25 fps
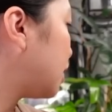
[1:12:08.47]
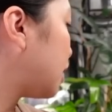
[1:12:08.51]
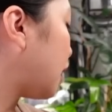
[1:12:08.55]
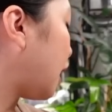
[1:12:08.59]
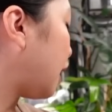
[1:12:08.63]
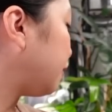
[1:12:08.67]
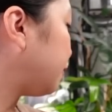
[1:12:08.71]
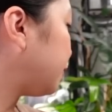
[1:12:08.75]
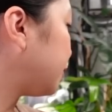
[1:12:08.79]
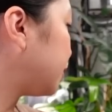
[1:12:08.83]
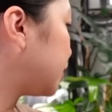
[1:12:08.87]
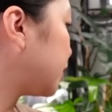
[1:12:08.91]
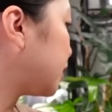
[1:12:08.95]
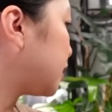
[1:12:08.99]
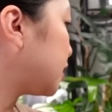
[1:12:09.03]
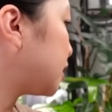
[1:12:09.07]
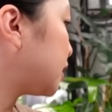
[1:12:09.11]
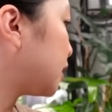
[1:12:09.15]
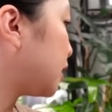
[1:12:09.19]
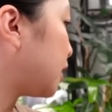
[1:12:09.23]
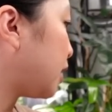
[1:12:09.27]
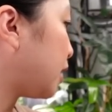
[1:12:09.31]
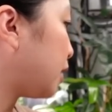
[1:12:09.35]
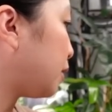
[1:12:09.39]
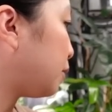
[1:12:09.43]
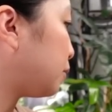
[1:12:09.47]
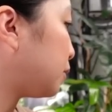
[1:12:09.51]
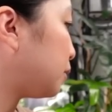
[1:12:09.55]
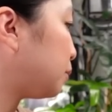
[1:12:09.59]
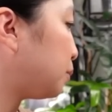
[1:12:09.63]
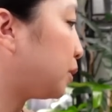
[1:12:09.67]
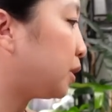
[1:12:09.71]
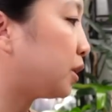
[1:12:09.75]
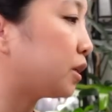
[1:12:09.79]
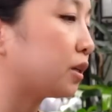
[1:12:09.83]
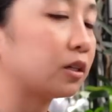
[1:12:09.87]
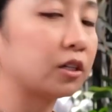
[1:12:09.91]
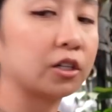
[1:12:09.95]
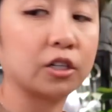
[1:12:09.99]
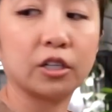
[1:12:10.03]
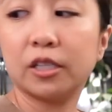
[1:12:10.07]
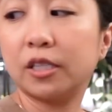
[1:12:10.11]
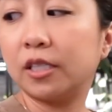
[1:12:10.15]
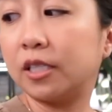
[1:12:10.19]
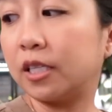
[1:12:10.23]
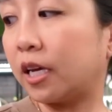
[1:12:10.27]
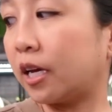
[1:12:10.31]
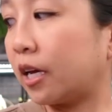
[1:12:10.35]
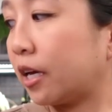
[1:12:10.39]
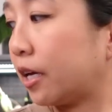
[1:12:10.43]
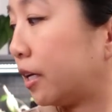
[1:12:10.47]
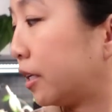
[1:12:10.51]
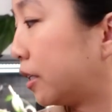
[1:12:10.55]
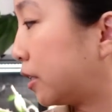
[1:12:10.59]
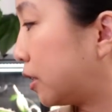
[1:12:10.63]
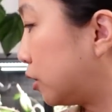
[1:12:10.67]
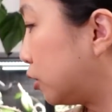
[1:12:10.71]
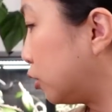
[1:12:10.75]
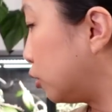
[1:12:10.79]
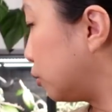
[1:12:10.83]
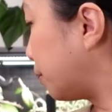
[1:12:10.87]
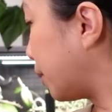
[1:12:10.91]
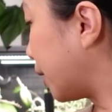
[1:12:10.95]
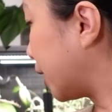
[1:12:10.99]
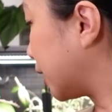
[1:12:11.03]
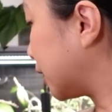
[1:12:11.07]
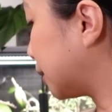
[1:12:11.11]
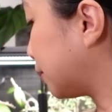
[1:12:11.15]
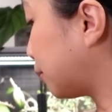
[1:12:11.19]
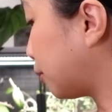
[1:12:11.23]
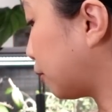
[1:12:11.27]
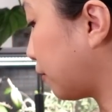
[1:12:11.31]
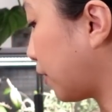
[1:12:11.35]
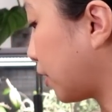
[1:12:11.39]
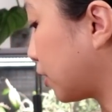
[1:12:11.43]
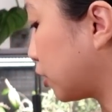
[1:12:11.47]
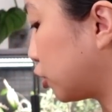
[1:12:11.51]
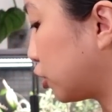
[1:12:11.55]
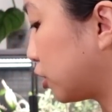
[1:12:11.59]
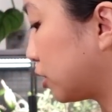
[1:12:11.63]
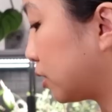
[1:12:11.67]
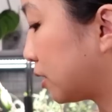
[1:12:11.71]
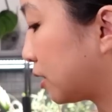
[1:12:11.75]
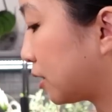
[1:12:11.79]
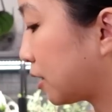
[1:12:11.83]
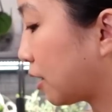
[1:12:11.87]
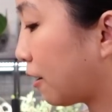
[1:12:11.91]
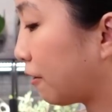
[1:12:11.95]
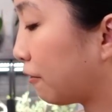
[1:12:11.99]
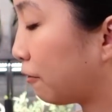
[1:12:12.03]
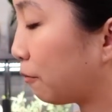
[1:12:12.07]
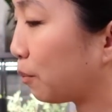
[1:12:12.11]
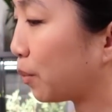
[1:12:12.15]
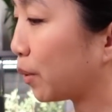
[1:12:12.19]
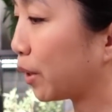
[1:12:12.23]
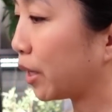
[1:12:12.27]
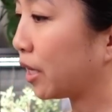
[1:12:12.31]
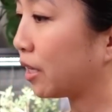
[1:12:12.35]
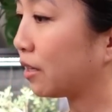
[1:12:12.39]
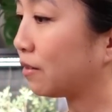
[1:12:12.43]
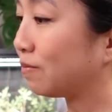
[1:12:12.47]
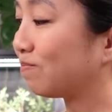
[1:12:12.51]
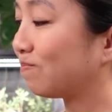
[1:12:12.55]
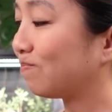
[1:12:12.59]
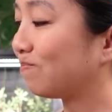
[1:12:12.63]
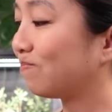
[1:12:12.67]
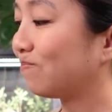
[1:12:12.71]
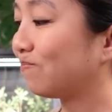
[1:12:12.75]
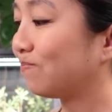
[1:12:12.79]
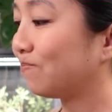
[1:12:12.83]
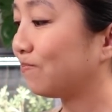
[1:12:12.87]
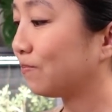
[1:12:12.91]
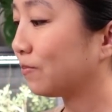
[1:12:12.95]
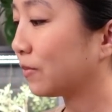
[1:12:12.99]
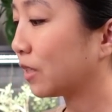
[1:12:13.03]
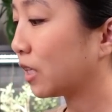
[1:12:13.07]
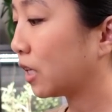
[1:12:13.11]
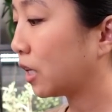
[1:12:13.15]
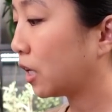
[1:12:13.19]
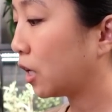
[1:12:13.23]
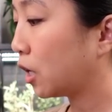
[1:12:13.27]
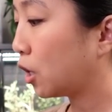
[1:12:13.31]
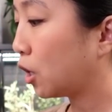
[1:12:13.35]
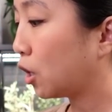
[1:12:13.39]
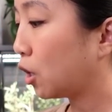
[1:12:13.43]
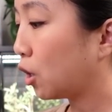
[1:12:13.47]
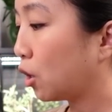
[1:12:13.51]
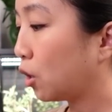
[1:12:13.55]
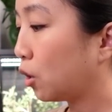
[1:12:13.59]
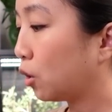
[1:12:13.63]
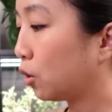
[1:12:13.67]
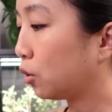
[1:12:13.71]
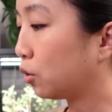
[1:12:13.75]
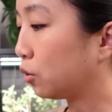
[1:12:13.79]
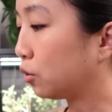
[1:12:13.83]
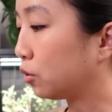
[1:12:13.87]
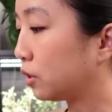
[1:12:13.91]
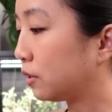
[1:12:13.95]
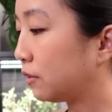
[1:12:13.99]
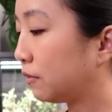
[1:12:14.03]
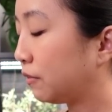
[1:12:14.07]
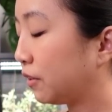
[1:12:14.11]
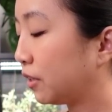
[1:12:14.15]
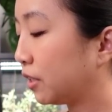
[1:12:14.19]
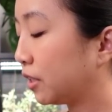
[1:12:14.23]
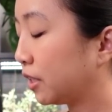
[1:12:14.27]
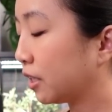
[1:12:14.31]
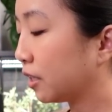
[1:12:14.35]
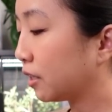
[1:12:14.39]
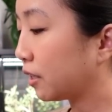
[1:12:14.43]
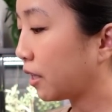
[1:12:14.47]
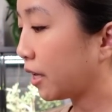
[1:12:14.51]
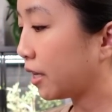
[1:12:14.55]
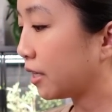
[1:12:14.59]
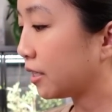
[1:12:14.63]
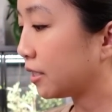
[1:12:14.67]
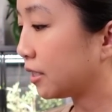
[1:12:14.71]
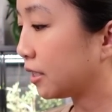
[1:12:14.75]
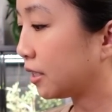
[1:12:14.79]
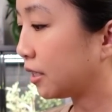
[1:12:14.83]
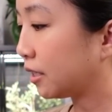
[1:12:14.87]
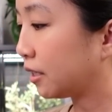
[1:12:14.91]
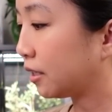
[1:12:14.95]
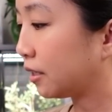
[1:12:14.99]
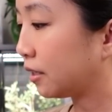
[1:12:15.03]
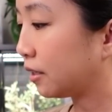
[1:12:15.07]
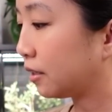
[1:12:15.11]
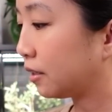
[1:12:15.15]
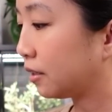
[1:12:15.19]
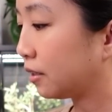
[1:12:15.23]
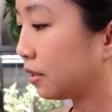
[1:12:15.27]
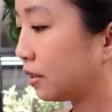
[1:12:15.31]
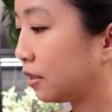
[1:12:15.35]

I feel like today would be a good day to do pest prevention stuff, but who's feeling lazy?